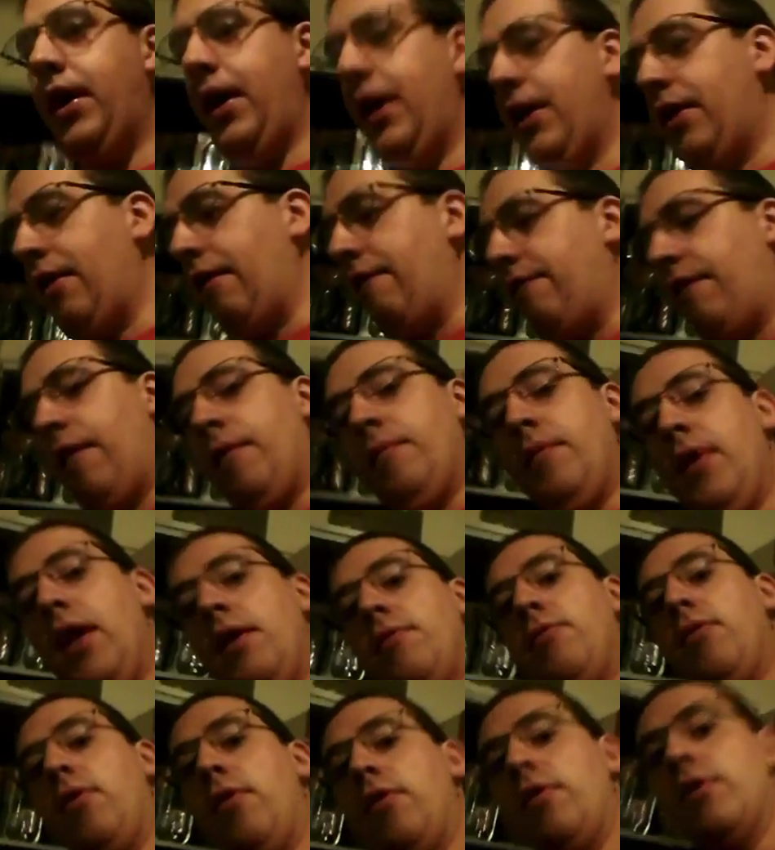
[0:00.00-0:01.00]
kick from
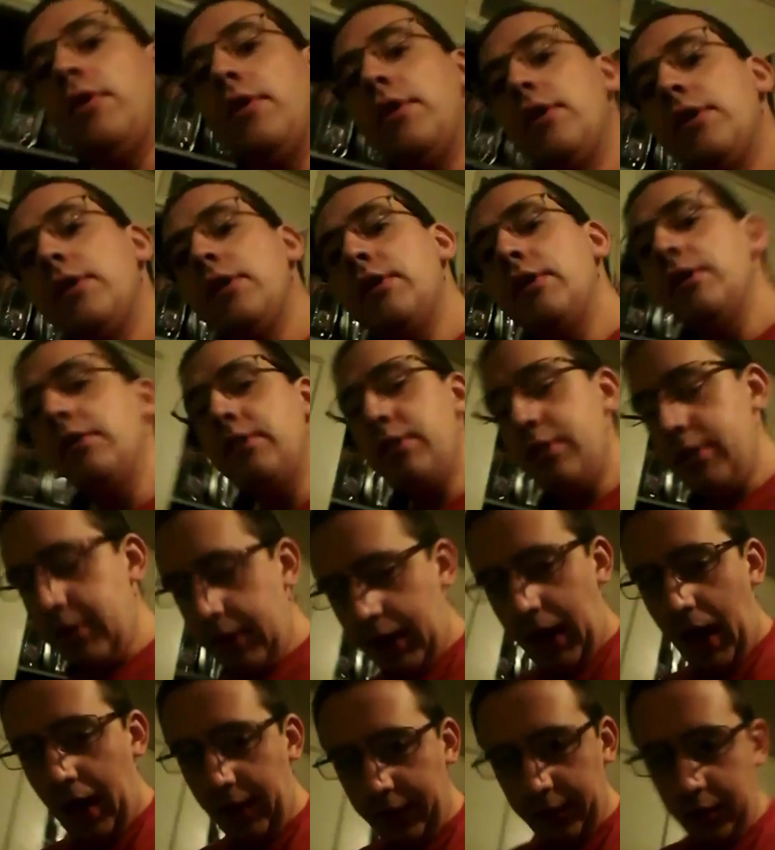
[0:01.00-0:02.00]
Neville
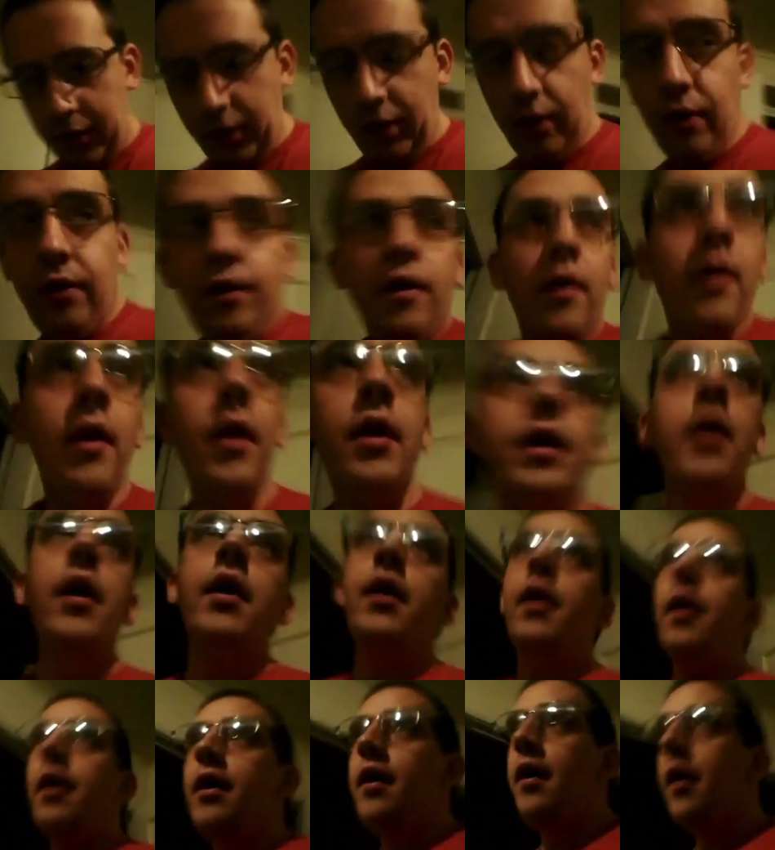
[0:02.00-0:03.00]
to Gallagher.
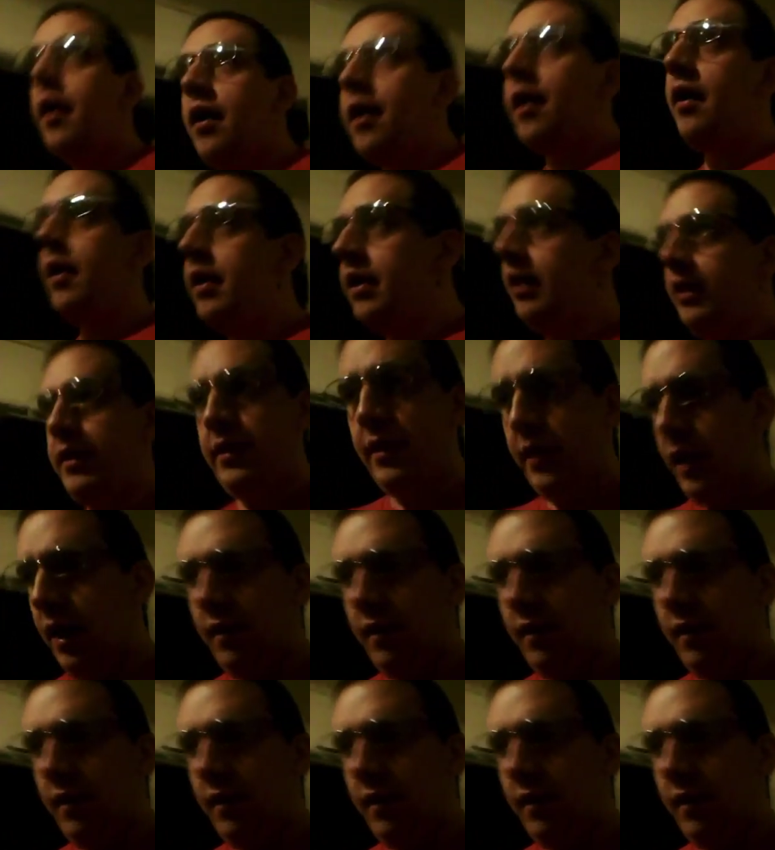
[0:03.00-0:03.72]
And